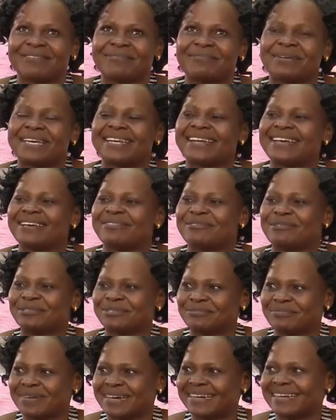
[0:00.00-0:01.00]
When I
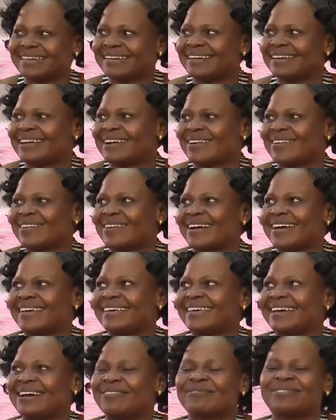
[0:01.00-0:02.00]
got married now,
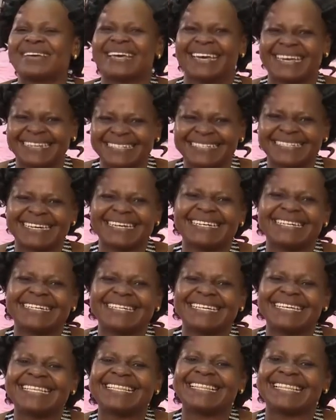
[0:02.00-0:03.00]
I have entered
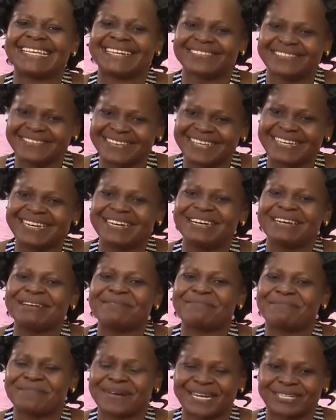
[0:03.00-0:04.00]
in the real
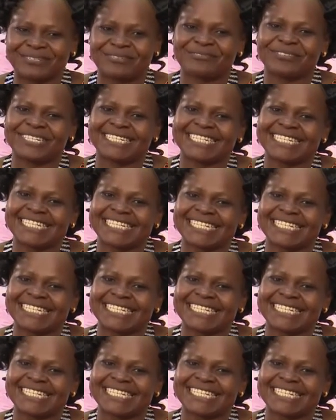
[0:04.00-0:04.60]
part of it.